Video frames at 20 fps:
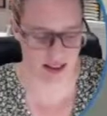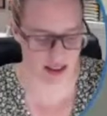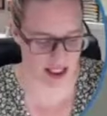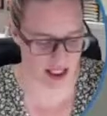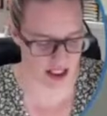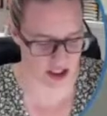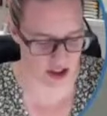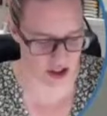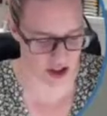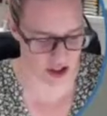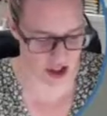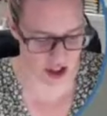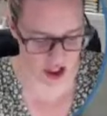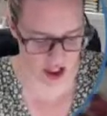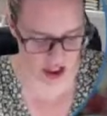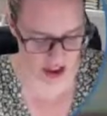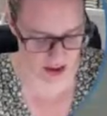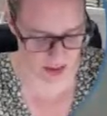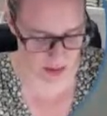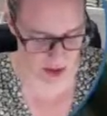is
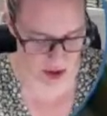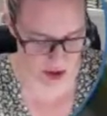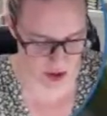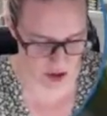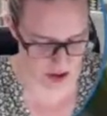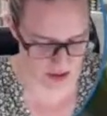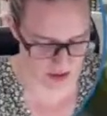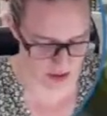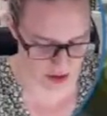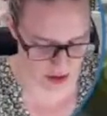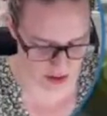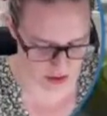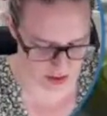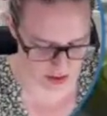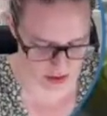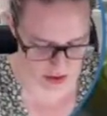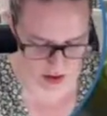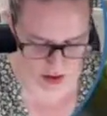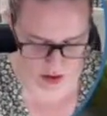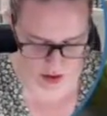just
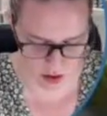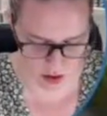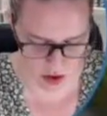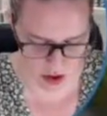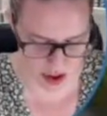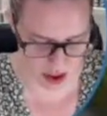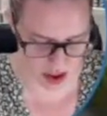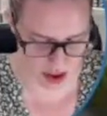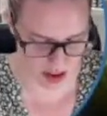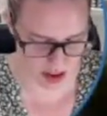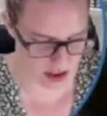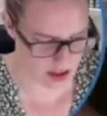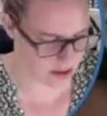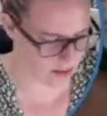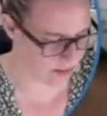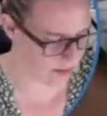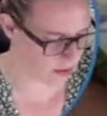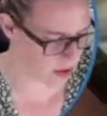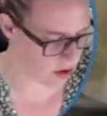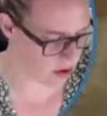beautiful. Gorgeous.
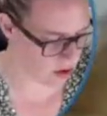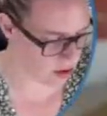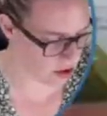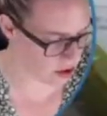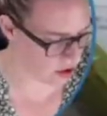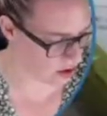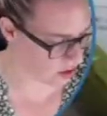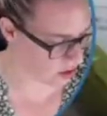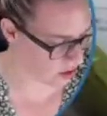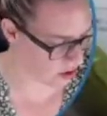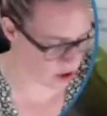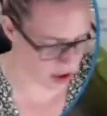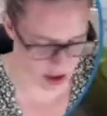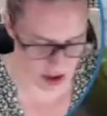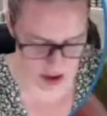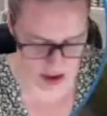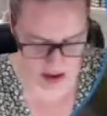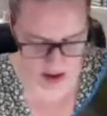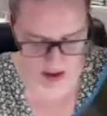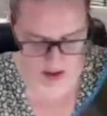
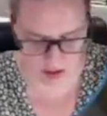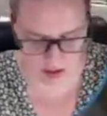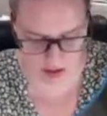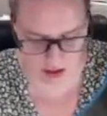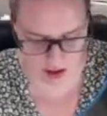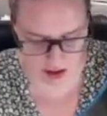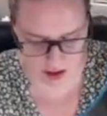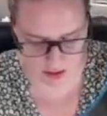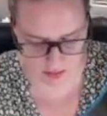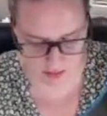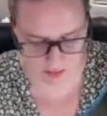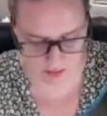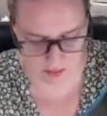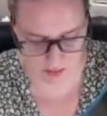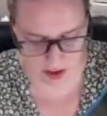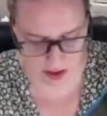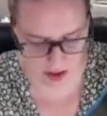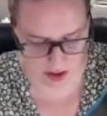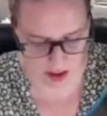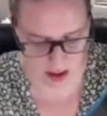Right.
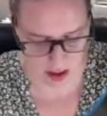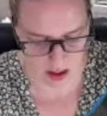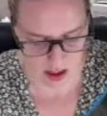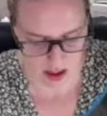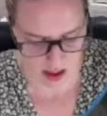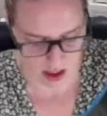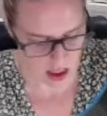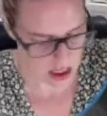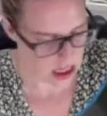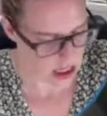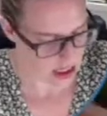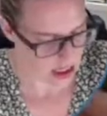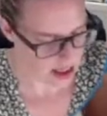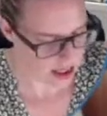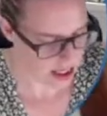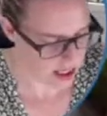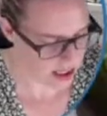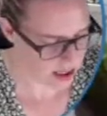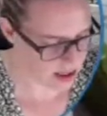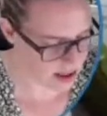
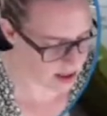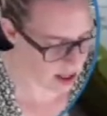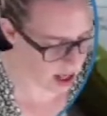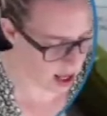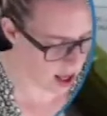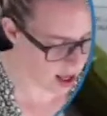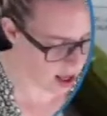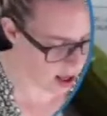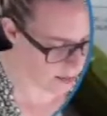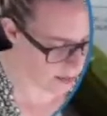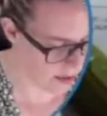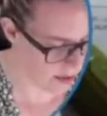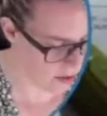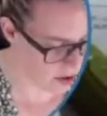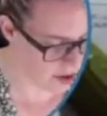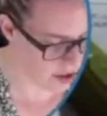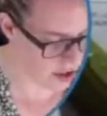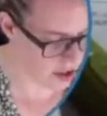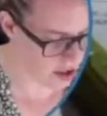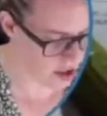This, if
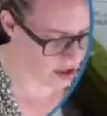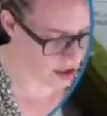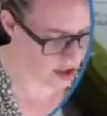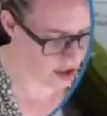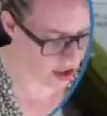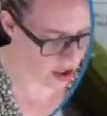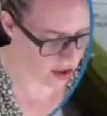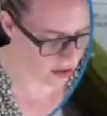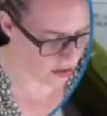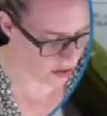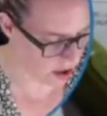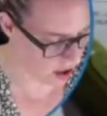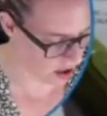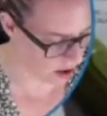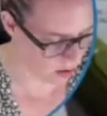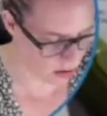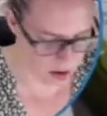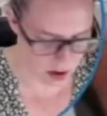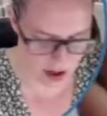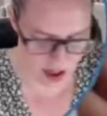you don't
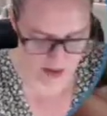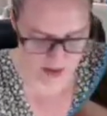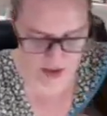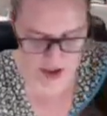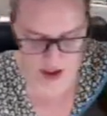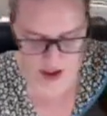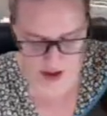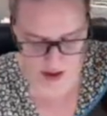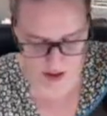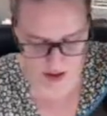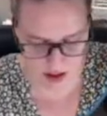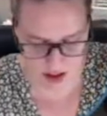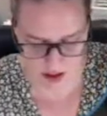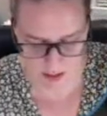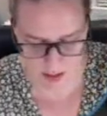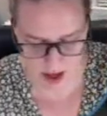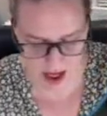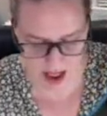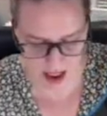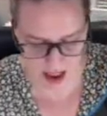know or haven't used this
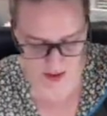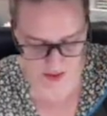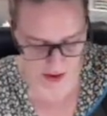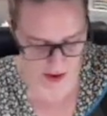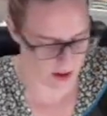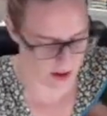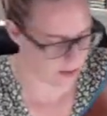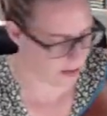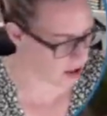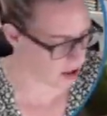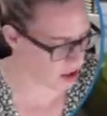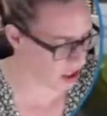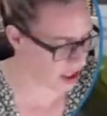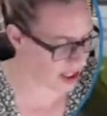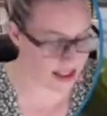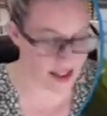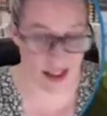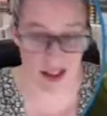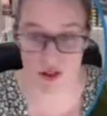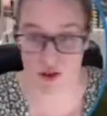paste very much,
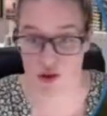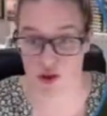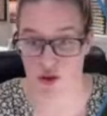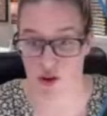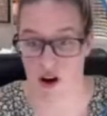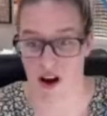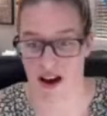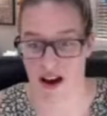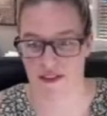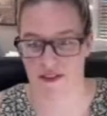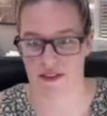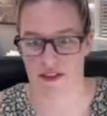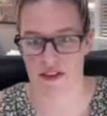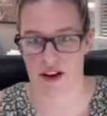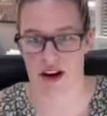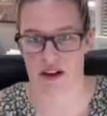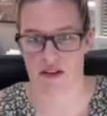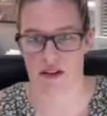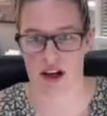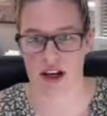it does dry
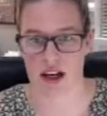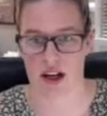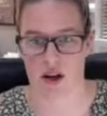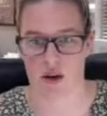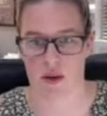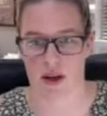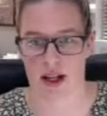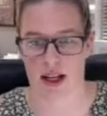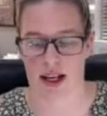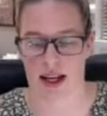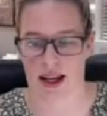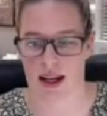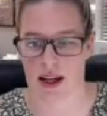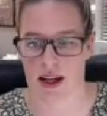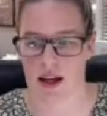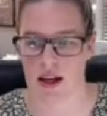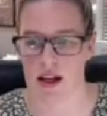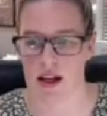very quickly.